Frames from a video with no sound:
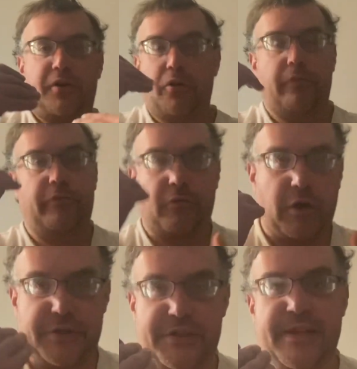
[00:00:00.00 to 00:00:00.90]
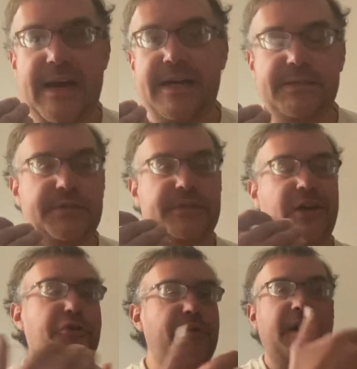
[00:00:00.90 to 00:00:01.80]
go over all the stats,
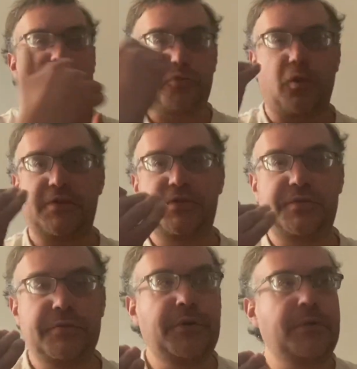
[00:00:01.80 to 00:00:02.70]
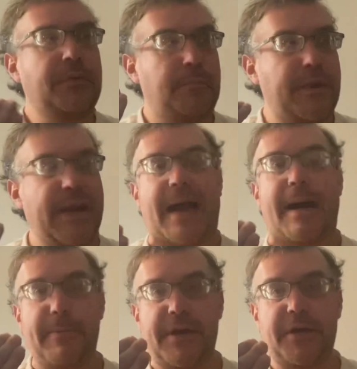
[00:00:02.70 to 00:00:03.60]
tell you guys what's been
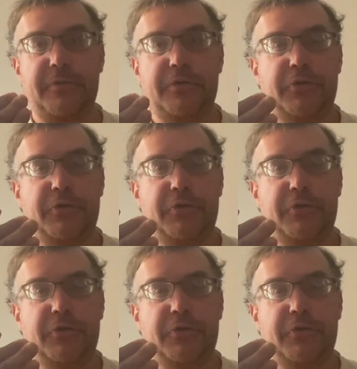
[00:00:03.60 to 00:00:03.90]
happening